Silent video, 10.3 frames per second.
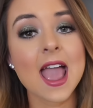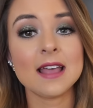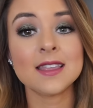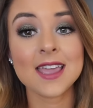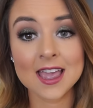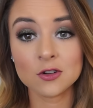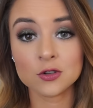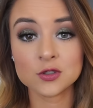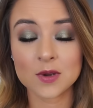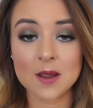And the
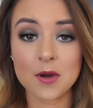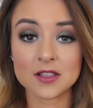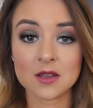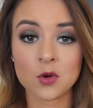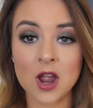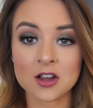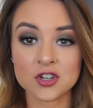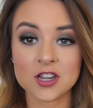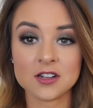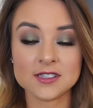candles, when I bought them, were
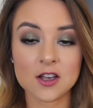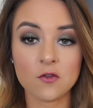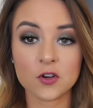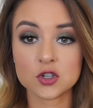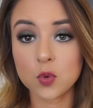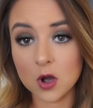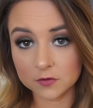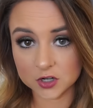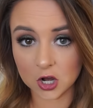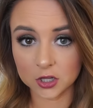actually on sale for
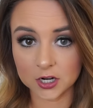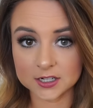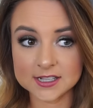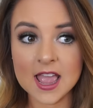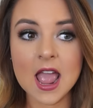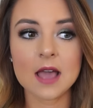$12.